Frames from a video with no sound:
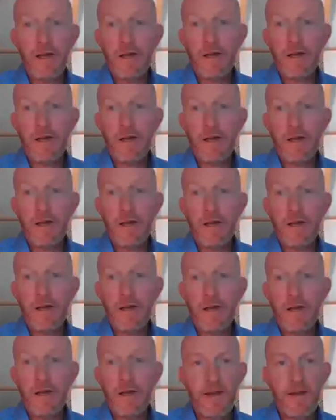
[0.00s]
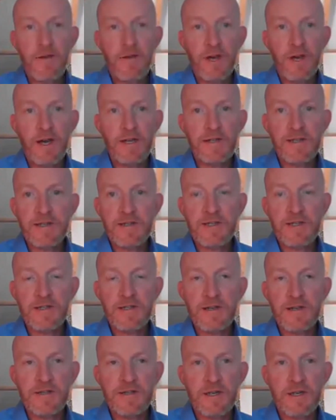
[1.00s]
know, for example, the ICC
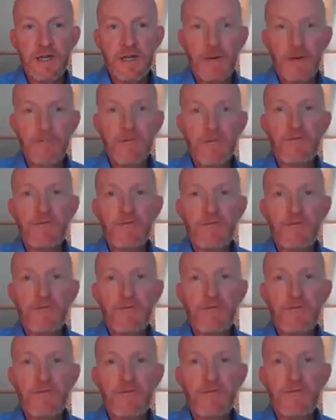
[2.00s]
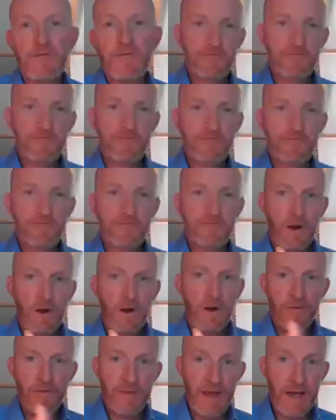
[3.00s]
does in a number of countries
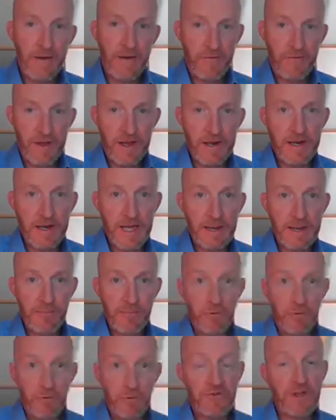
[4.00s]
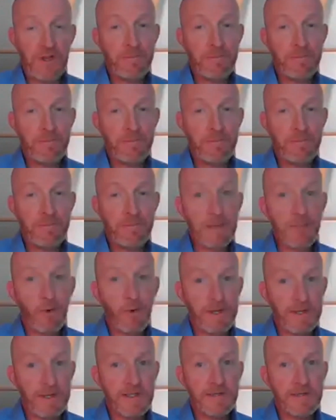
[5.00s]
where that enables CPD
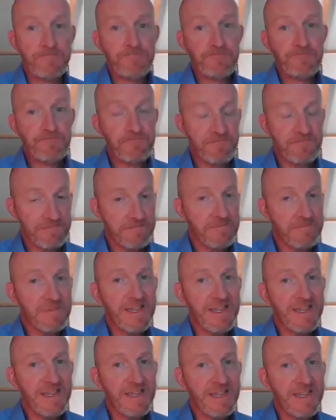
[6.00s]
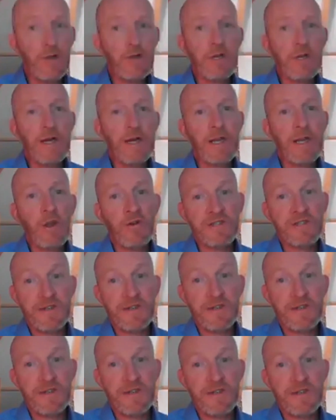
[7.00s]
points. A lot of
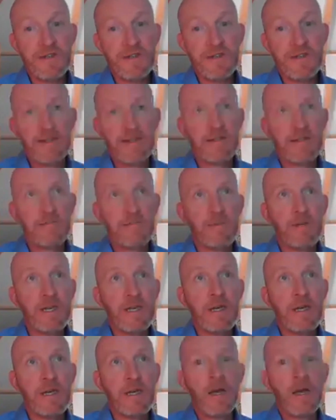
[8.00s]
these have had to be